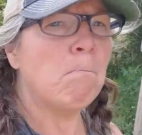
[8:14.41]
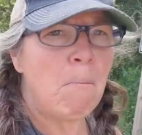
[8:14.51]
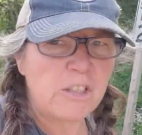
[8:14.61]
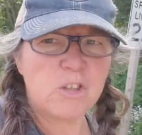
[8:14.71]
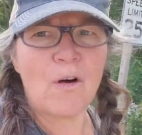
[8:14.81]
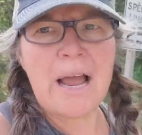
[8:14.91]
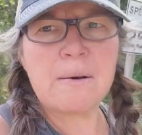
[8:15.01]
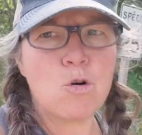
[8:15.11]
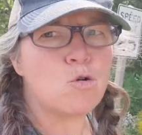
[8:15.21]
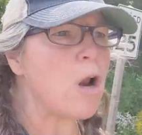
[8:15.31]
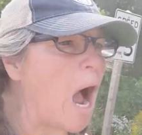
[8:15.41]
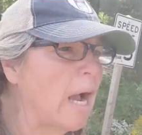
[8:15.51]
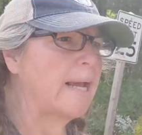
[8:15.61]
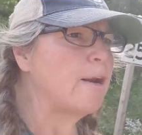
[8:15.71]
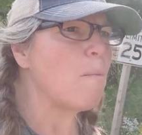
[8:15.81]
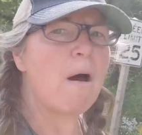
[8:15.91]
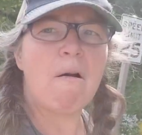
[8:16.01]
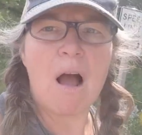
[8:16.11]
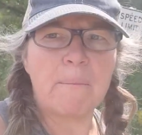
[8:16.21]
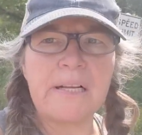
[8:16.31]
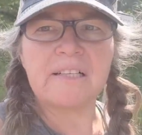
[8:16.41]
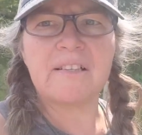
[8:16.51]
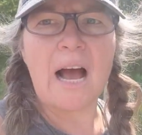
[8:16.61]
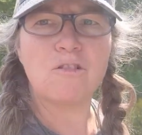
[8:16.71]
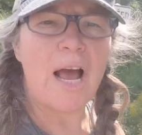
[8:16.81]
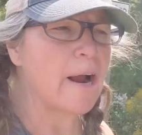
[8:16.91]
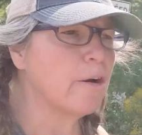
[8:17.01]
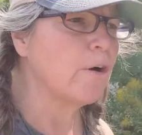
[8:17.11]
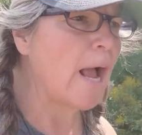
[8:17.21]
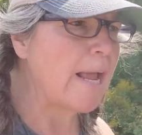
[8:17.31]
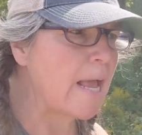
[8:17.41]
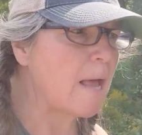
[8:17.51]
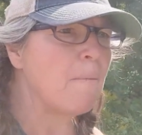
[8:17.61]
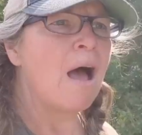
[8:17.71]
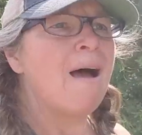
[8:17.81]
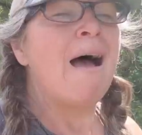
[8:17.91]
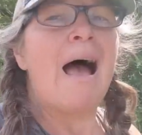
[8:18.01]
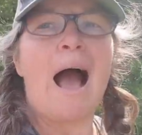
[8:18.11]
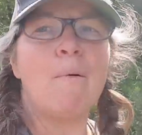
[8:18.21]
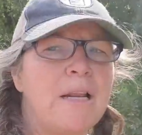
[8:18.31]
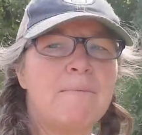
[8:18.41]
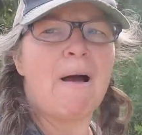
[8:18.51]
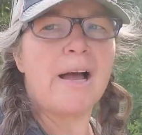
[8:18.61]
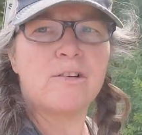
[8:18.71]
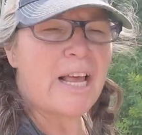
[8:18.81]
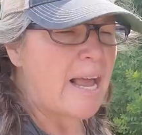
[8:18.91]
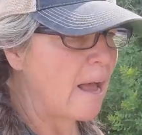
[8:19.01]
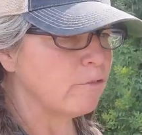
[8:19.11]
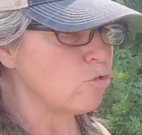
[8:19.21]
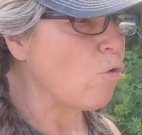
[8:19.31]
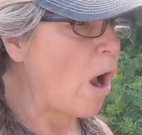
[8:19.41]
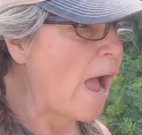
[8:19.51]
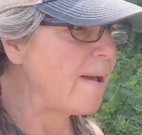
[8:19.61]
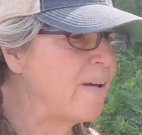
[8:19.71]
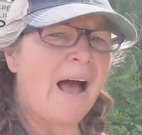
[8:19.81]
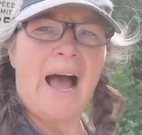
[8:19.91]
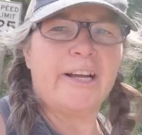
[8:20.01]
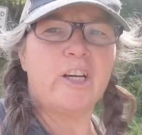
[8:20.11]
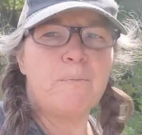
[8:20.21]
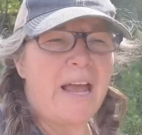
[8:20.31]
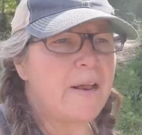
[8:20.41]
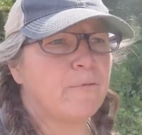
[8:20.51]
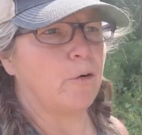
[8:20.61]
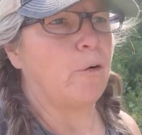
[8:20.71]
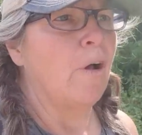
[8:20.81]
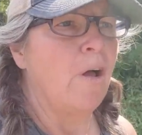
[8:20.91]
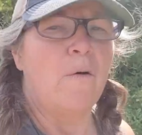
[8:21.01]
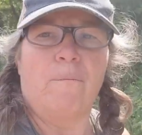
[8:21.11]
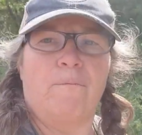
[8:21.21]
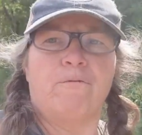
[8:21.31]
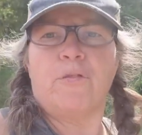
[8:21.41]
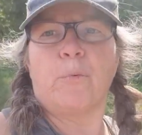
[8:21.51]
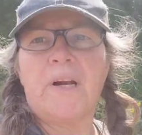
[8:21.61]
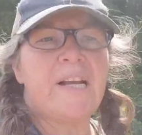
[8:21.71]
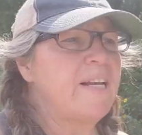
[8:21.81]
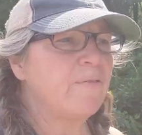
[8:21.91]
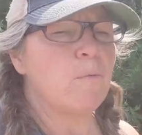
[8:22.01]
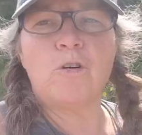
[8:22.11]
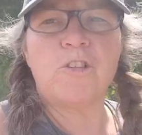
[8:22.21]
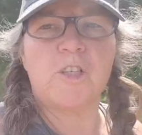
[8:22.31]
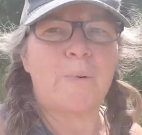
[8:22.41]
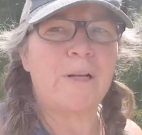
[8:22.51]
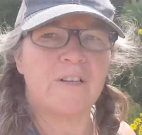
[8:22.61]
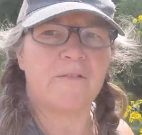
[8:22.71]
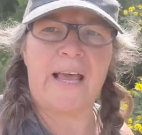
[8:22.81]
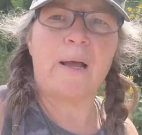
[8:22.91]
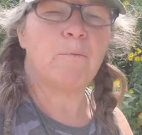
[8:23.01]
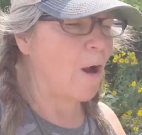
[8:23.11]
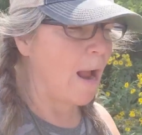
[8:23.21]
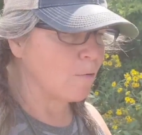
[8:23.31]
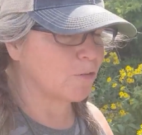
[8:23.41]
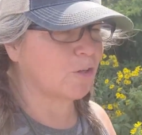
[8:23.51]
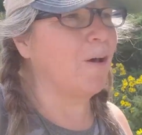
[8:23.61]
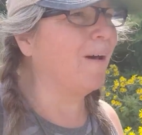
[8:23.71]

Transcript: must find boondocking no matter how many, how tired I am, how many miles I have to drive. I could have paid for three of the most expensive campgrounds